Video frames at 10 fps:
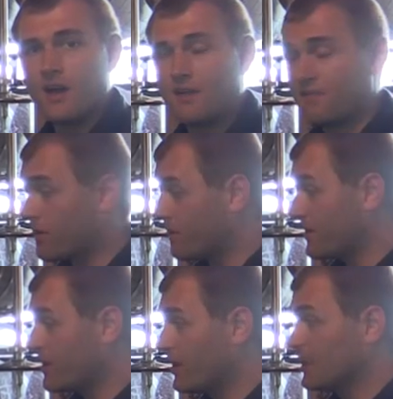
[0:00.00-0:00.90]
After the
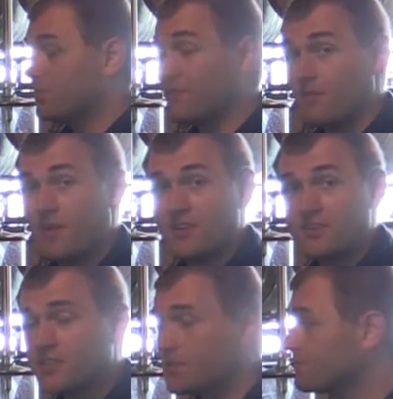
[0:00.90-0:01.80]
beer has been
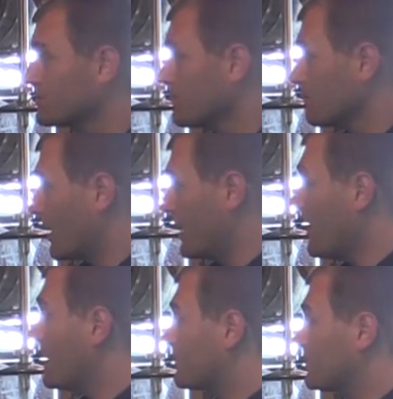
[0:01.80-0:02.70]
fermented, it
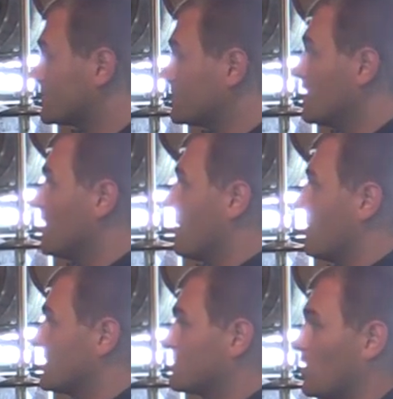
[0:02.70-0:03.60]
enters
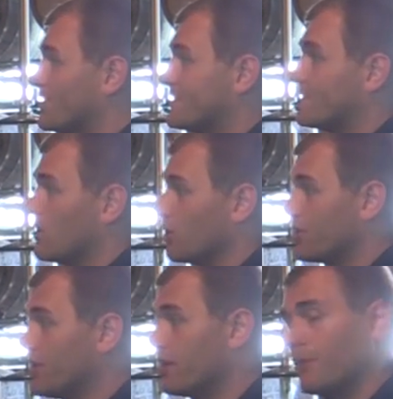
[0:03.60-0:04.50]
this pot still
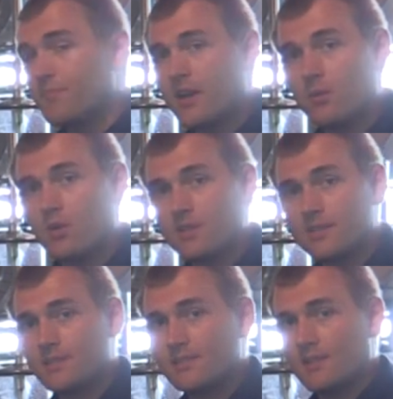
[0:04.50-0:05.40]
here. And what
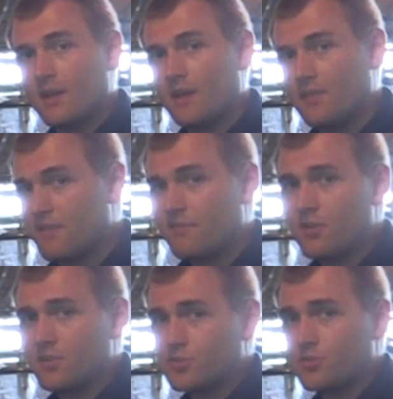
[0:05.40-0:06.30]
is
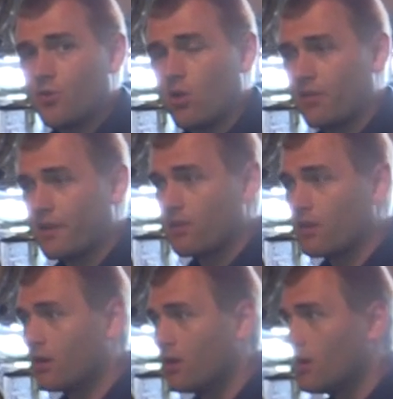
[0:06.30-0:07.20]
different to all the
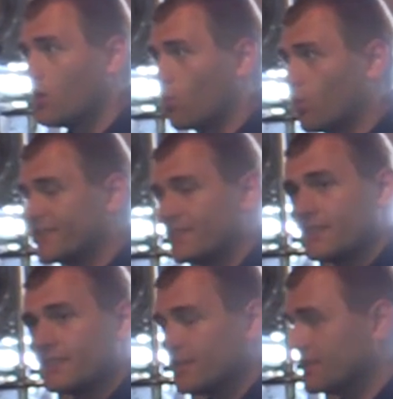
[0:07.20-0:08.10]
other
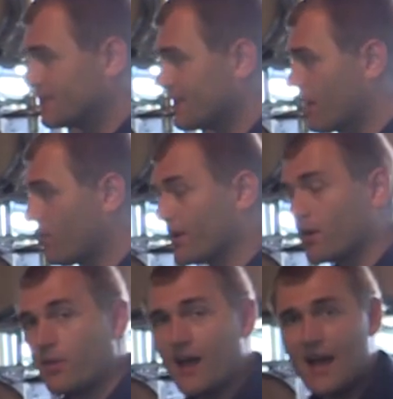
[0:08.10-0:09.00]
whiskies is that we
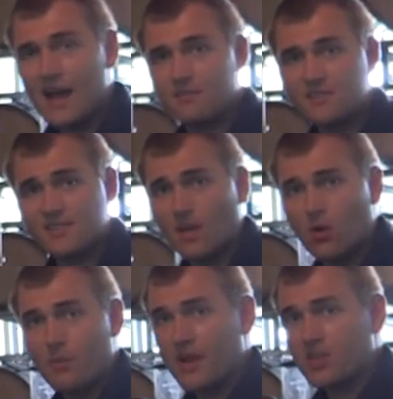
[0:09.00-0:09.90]
don't have a
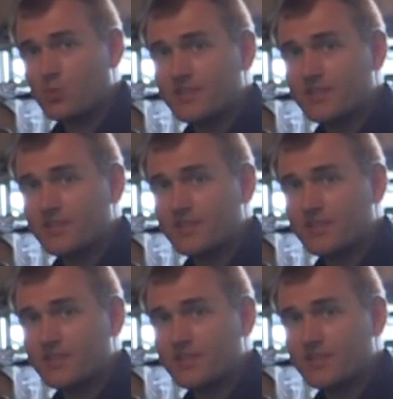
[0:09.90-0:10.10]
sour mash